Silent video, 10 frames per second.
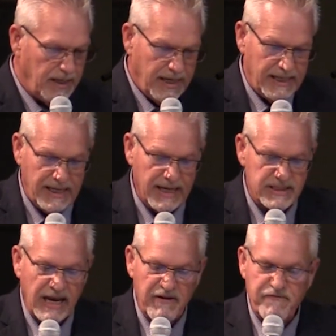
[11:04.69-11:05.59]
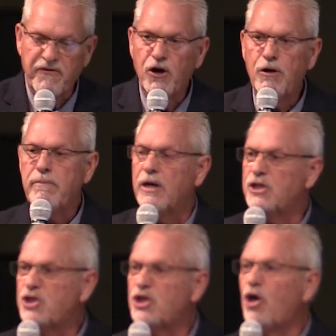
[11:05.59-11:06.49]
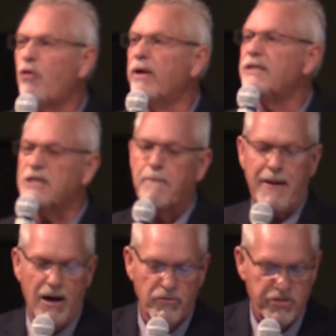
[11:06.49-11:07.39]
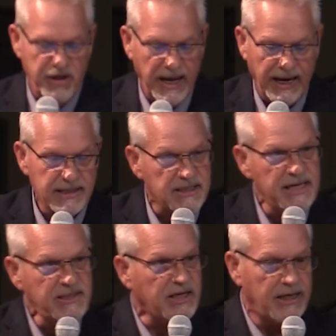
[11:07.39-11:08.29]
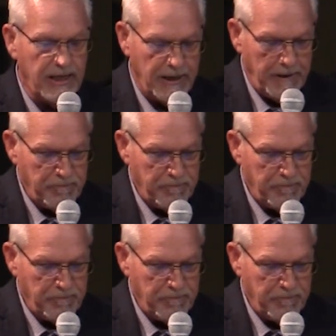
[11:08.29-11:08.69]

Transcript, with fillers: It is a firm assurance about things, listen,